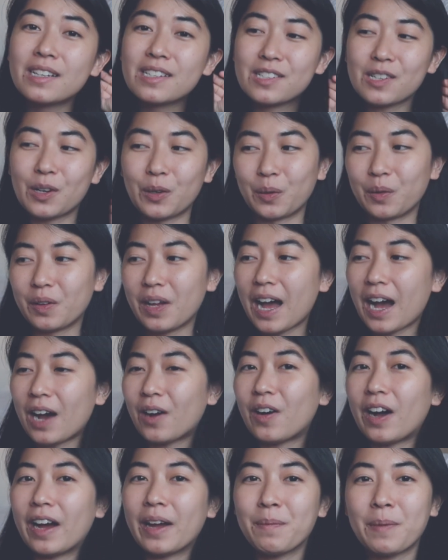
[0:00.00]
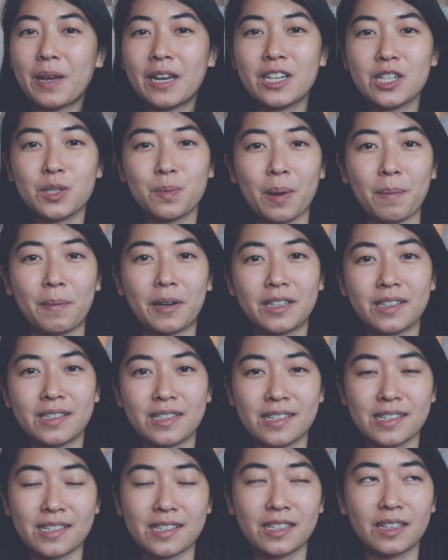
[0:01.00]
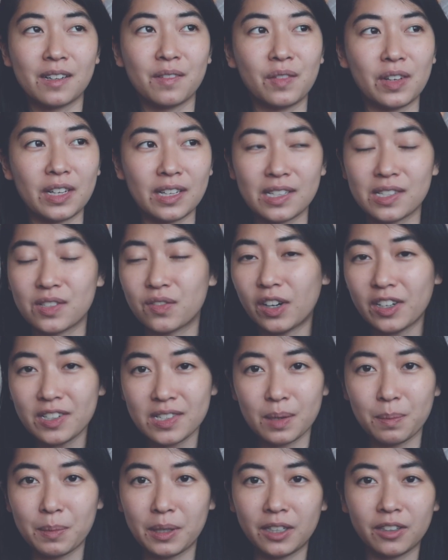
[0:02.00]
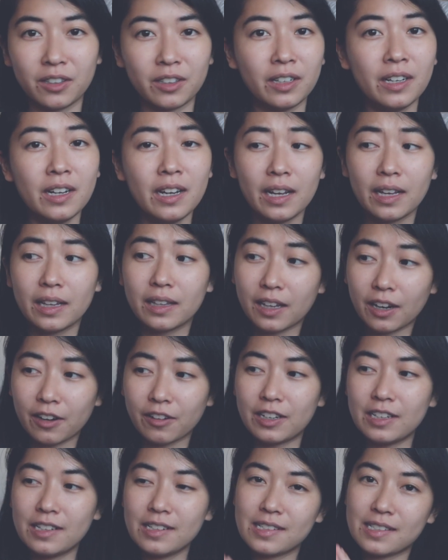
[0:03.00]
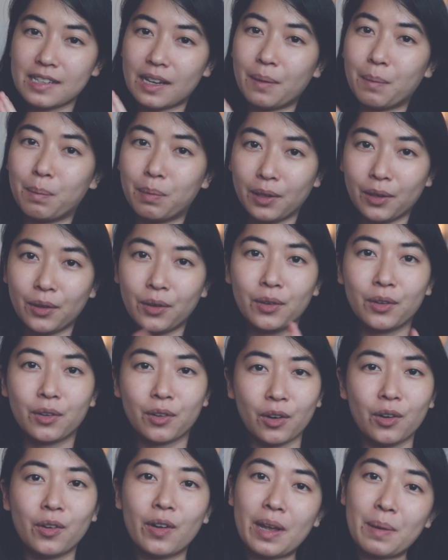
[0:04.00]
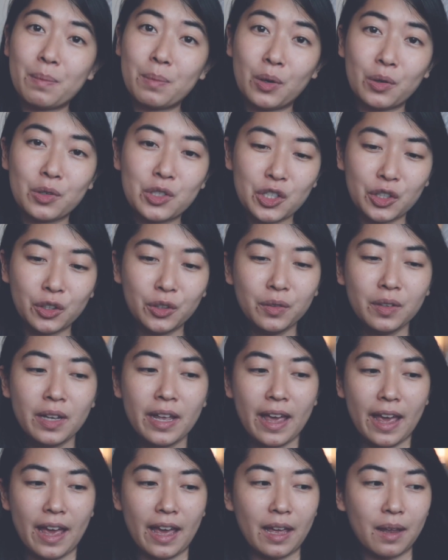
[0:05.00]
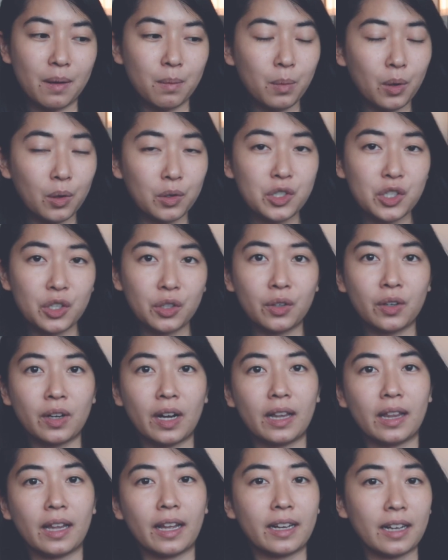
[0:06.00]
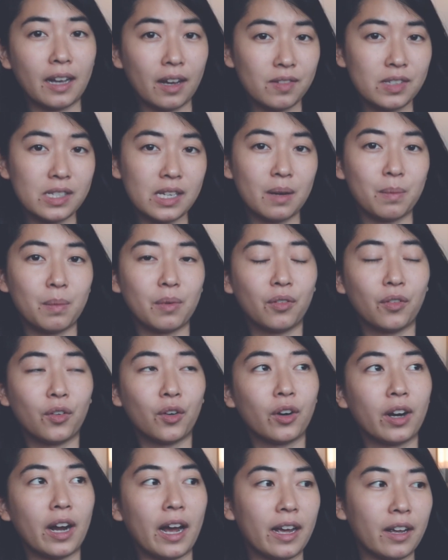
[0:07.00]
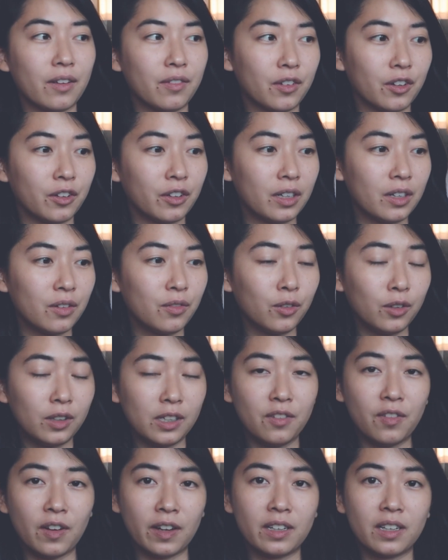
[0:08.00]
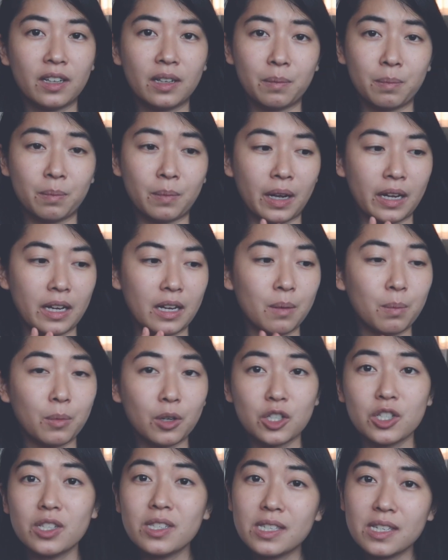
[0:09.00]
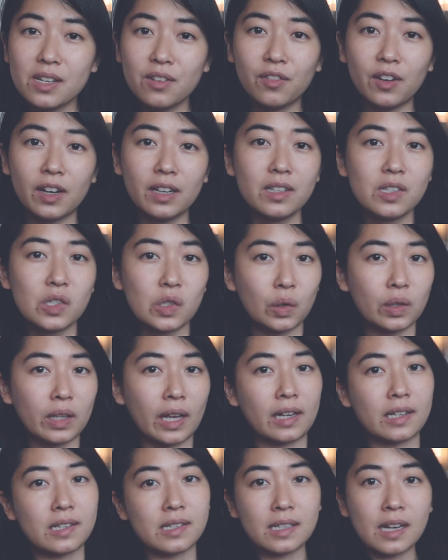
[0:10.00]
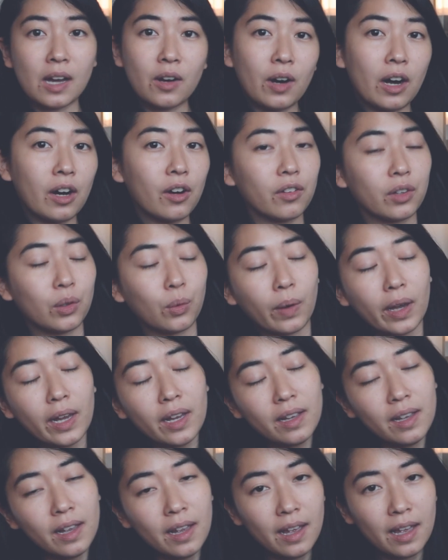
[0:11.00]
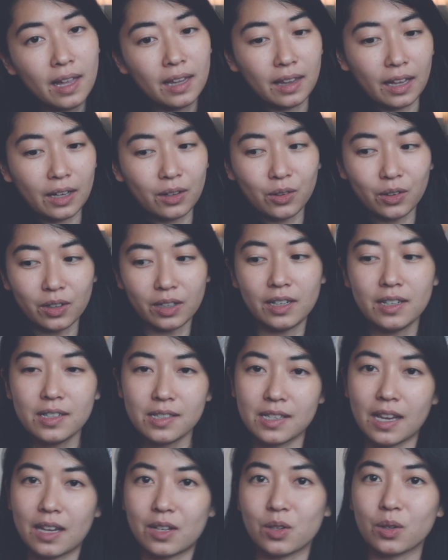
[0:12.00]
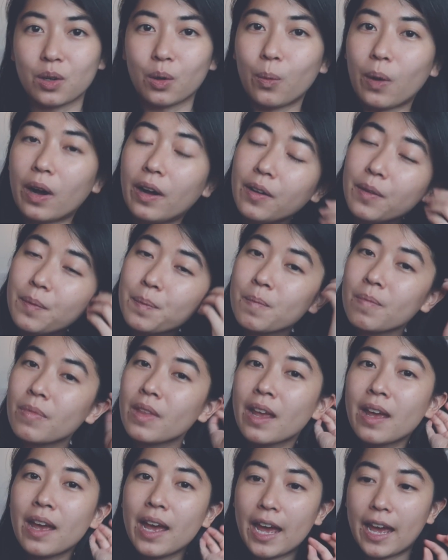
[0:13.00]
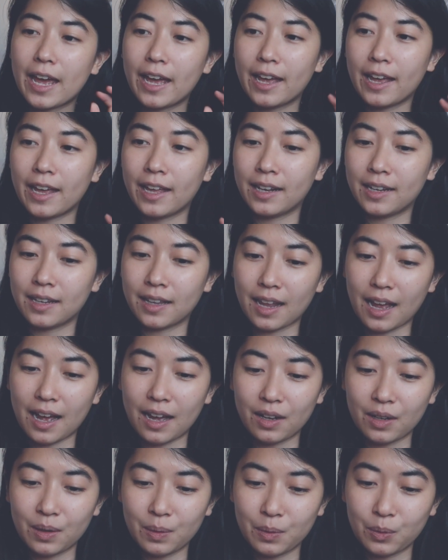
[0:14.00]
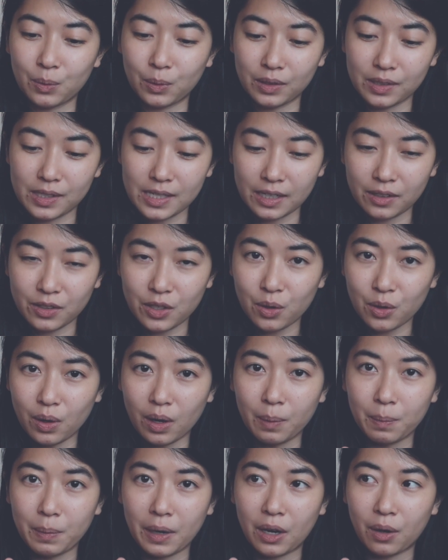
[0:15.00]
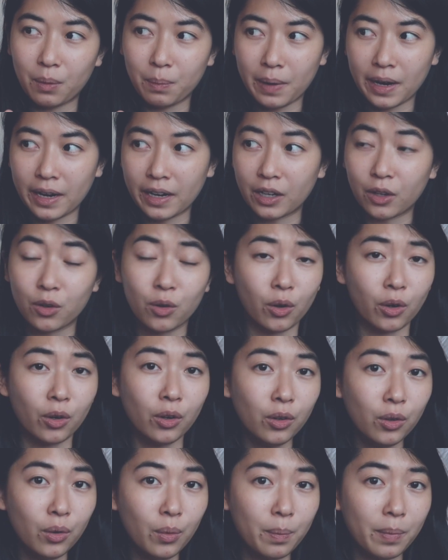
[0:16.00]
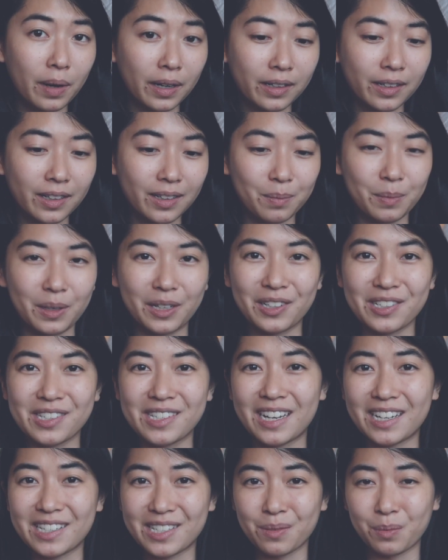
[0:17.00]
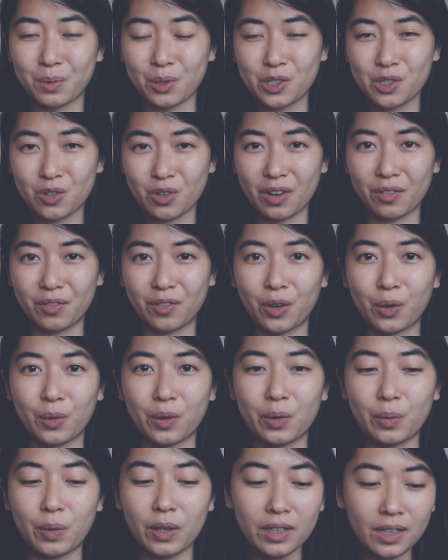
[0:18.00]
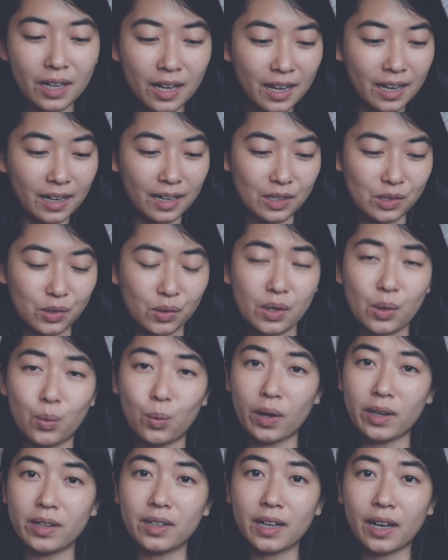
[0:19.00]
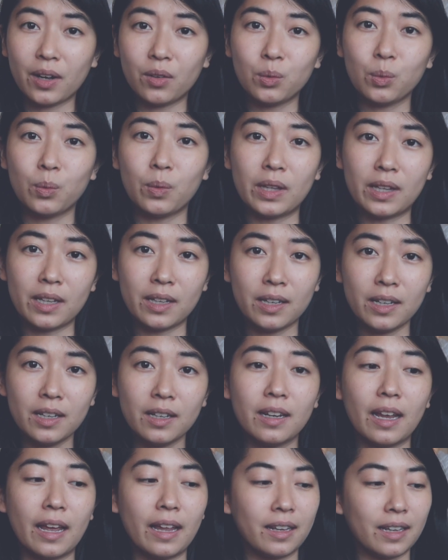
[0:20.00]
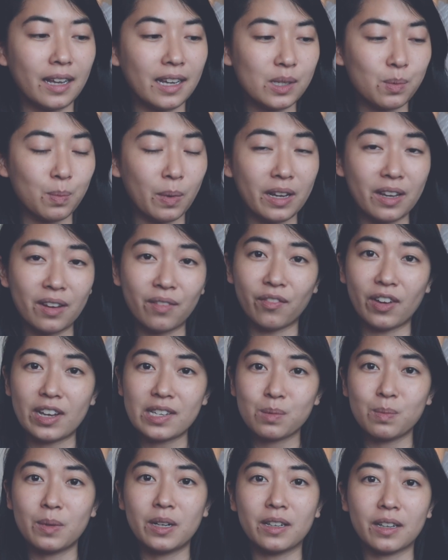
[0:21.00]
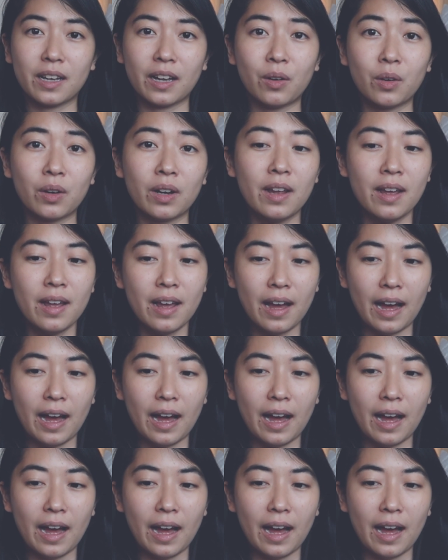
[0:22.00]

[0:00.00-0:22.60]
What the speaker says: So how I manage my bucket system is very similar. There is a Blow, Grow and Mojo. And Mojo, like I've said before, I've already fully funded my emergency fund, so that is now out of the way. Thank goodness, that took a while. And I will tell about my Grow bucket because that's the most straightforward one. There's only one account within it, and that's my investment account.